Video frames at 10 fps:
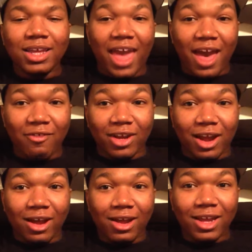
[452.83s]

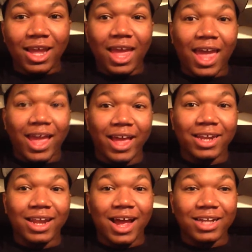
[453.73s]
Kavanaugh,
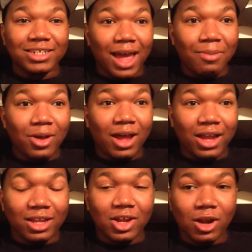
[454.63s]
and I
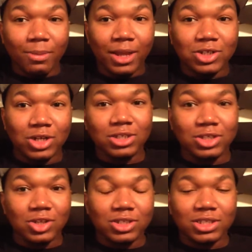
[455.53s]
click on her picture,
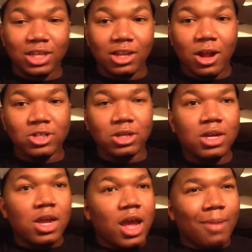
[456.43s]
to see it larger.
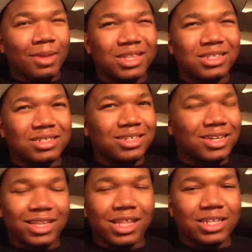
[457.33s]
I'm like,
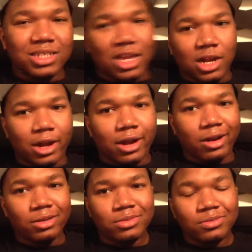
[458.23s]
nah, that's not her.
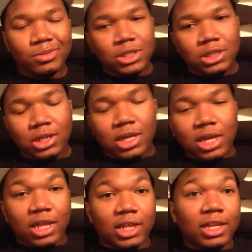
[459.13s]

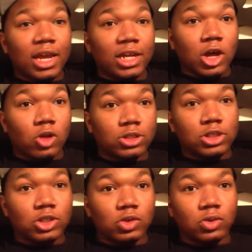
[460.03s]
And then I go
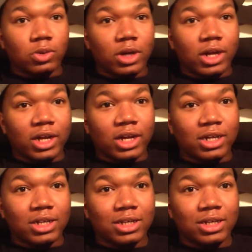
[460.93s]
to